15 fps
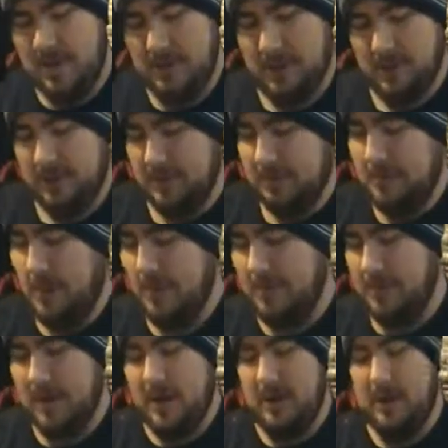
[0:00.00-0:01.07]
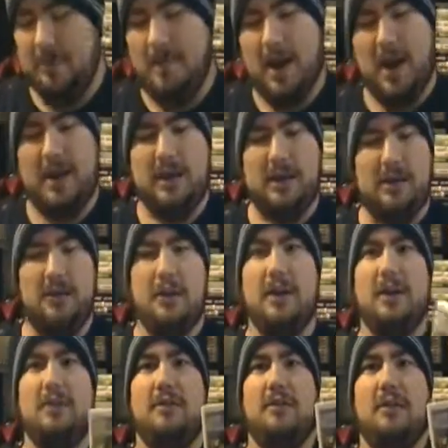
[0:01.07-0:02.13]
But I'll just pop it out of the pack here.
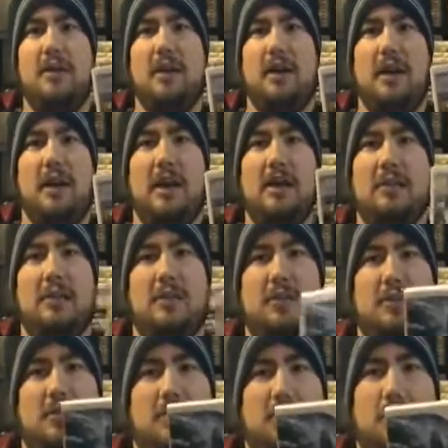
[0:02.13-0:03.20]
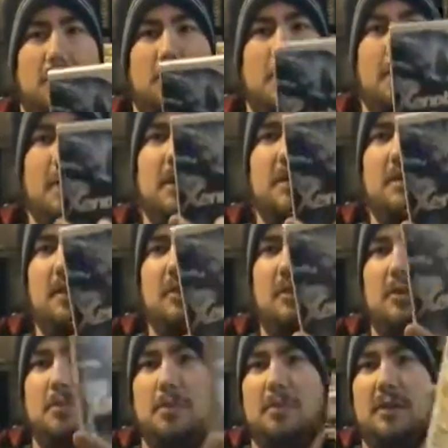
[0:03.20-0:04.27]
It's super minty,
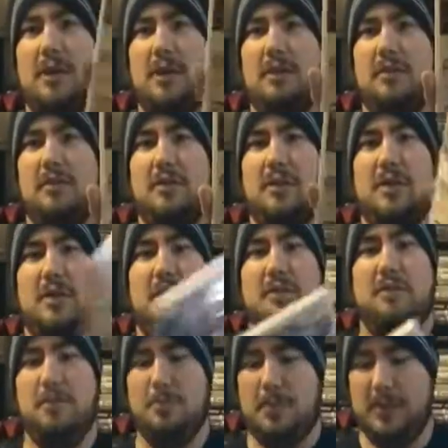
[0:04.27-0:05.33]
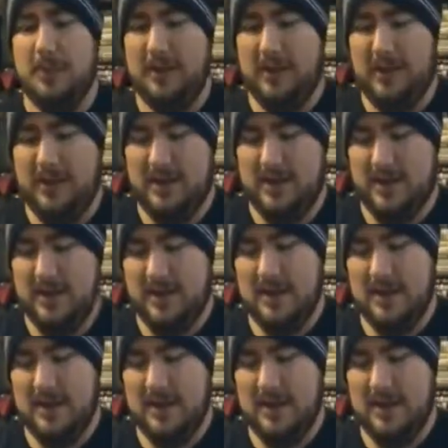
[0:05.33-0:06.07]
super nice, super clean.